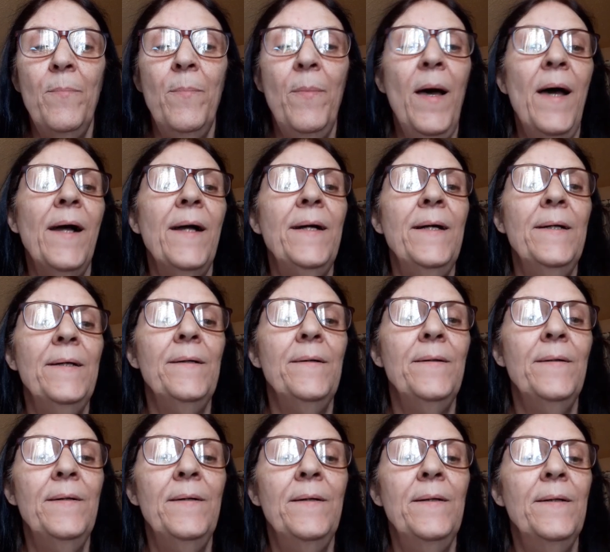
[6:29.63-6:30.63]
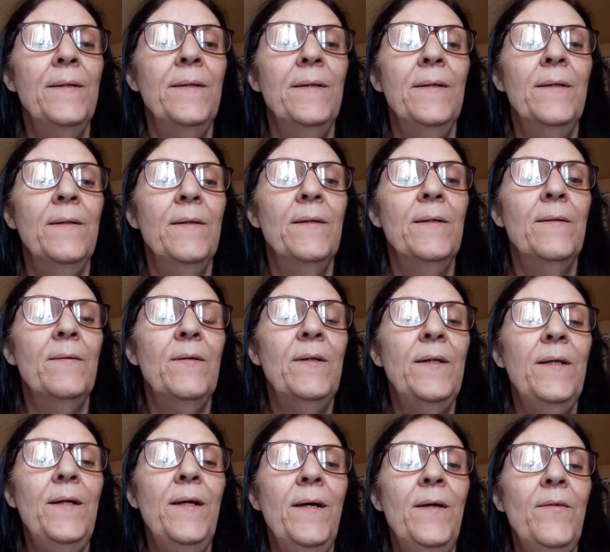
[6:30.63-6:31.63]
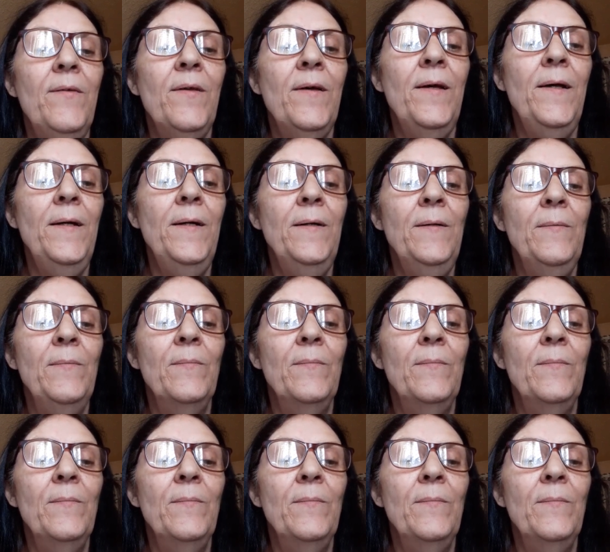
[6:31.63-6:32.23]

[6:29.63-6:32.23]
back in, what did I say?